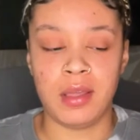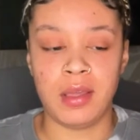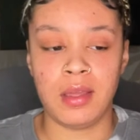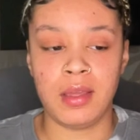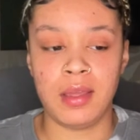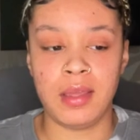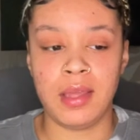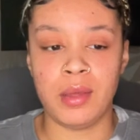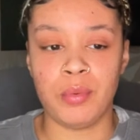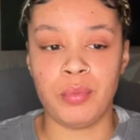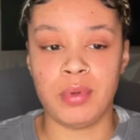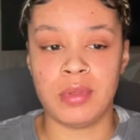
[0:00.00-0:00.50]

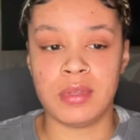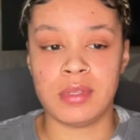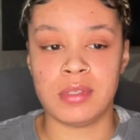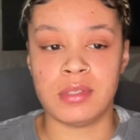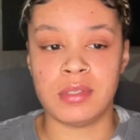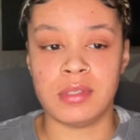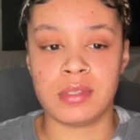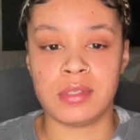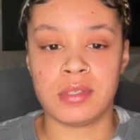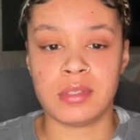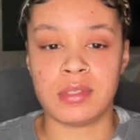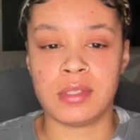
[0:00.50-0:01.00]
It
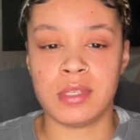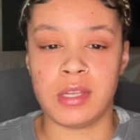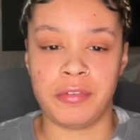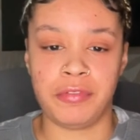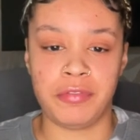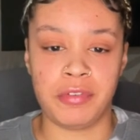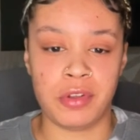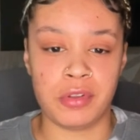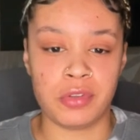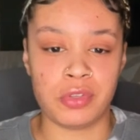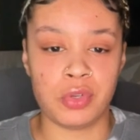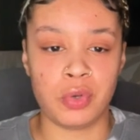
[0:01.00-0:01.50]
was
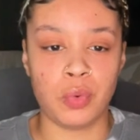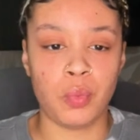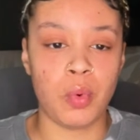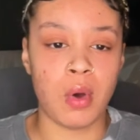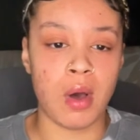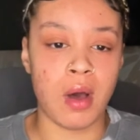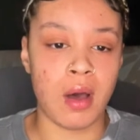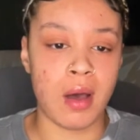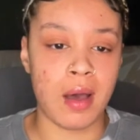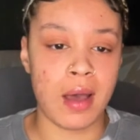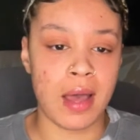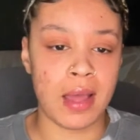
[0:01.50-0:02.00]
different to
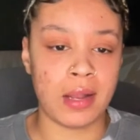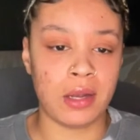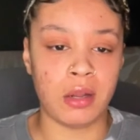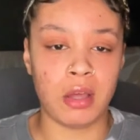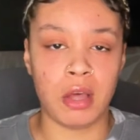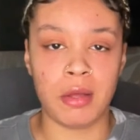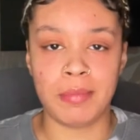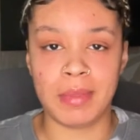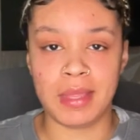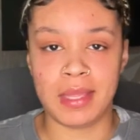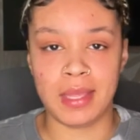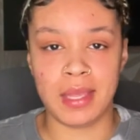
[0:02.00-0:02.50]
what I
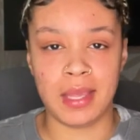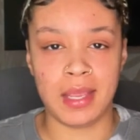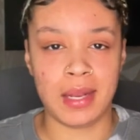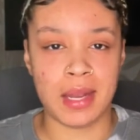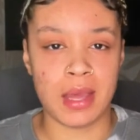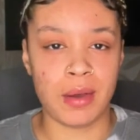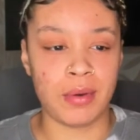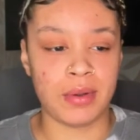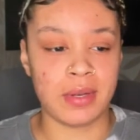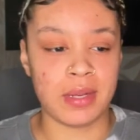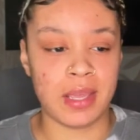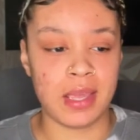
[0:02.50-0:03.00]
normally hear
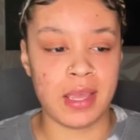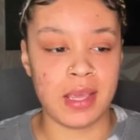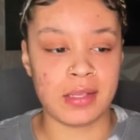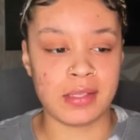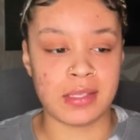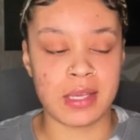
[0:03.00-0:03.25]
nowadays.